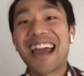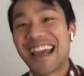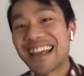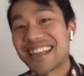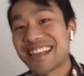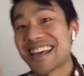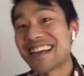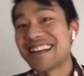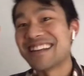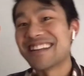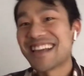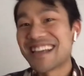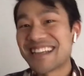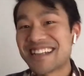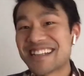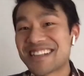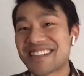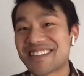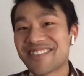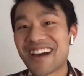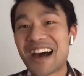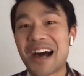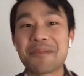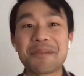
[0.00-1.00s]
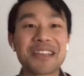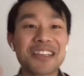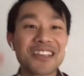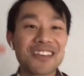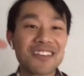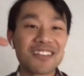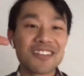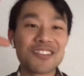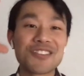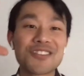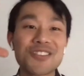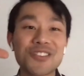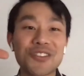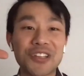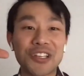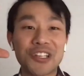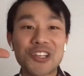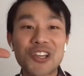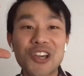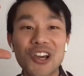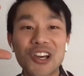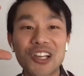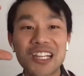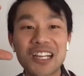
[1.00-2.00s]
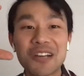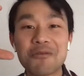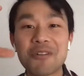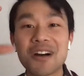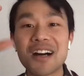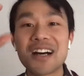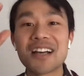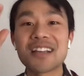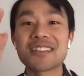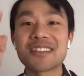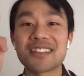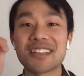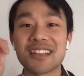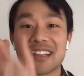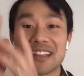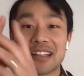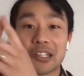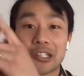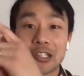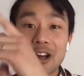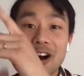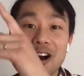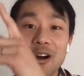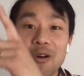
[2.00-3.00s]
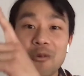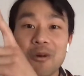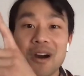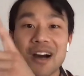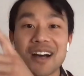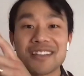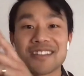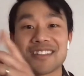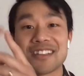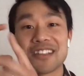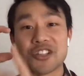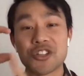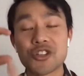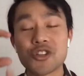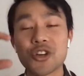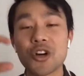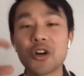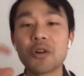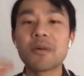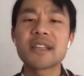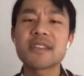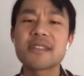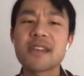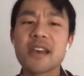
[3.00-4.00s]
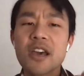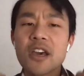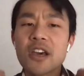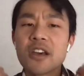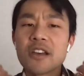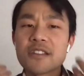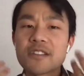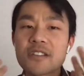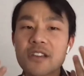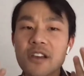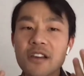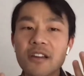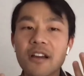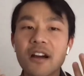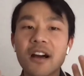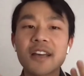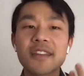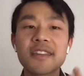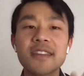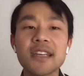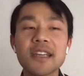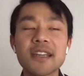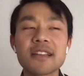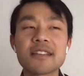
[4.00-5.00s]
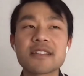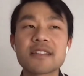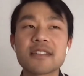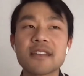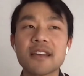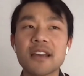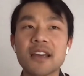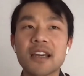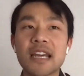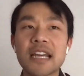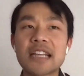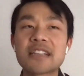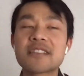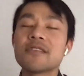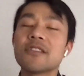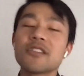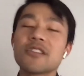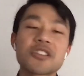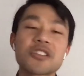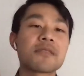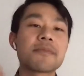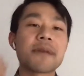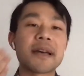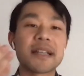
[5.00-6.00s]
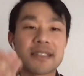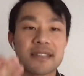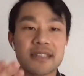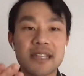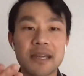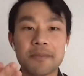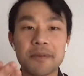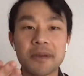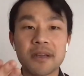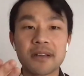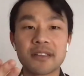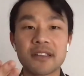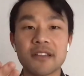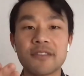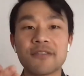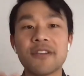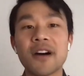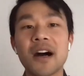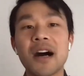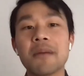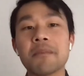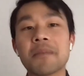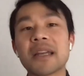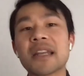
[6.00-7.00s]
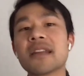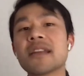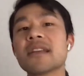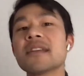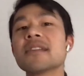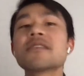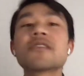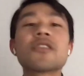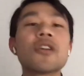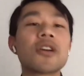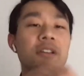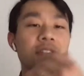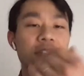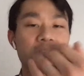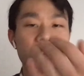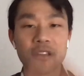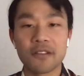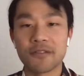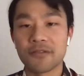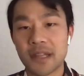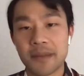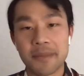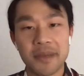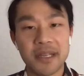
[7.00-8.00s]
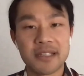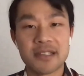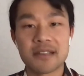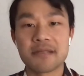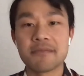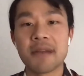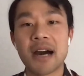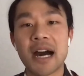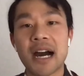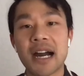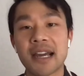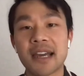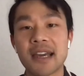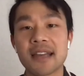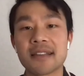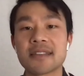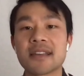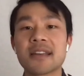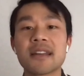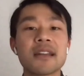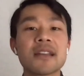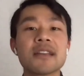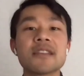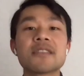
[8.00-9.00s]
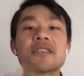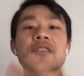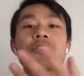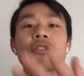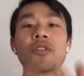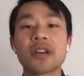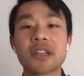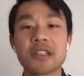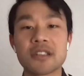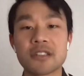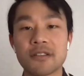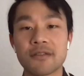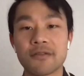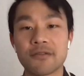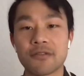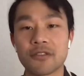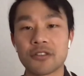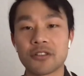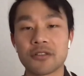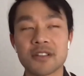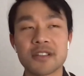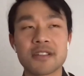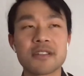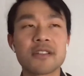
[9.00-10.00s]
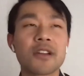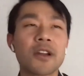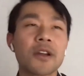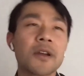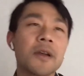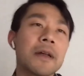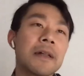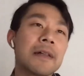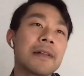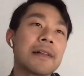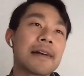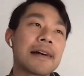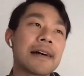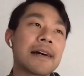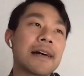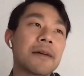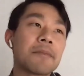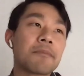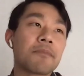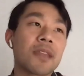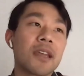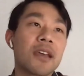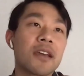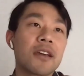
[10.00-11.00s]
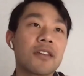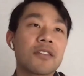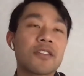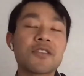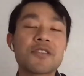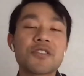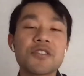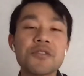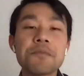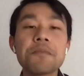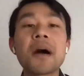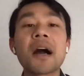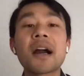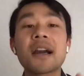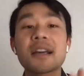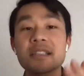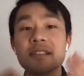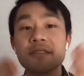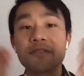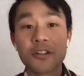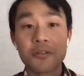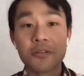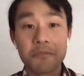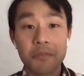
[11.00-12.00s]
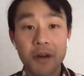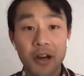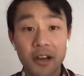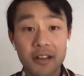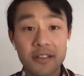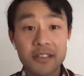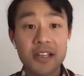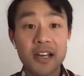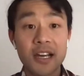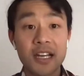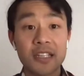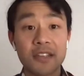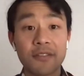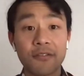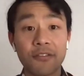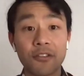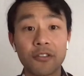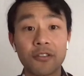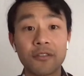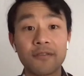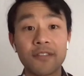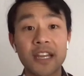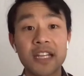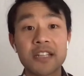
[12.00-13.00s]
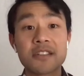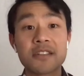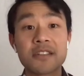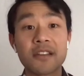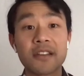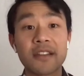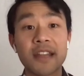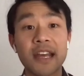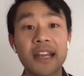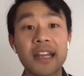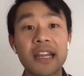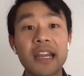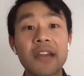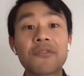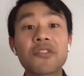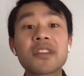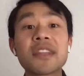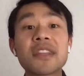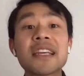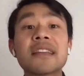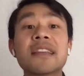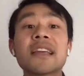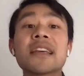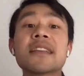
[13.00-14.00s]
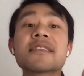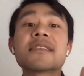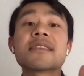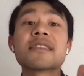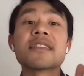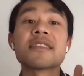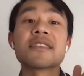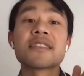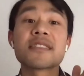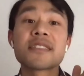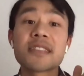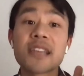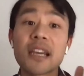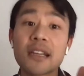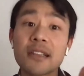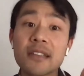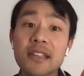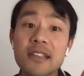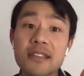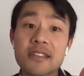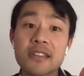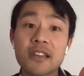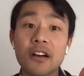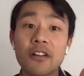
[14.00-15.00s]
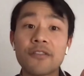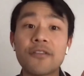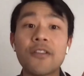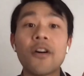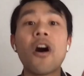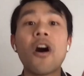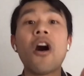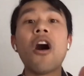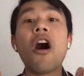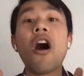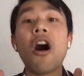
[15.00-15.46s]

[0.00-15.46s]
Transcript: Right, yeah, Nina's farm. And you saw the curly ones and the long ones and the short ones. So I think it's not just about stepping on the farm, but it is going to the Flemington markets, and it is talking to fruiterers. You know, the supermarkets have commoditized fruit and veg so that everything needs to sell itself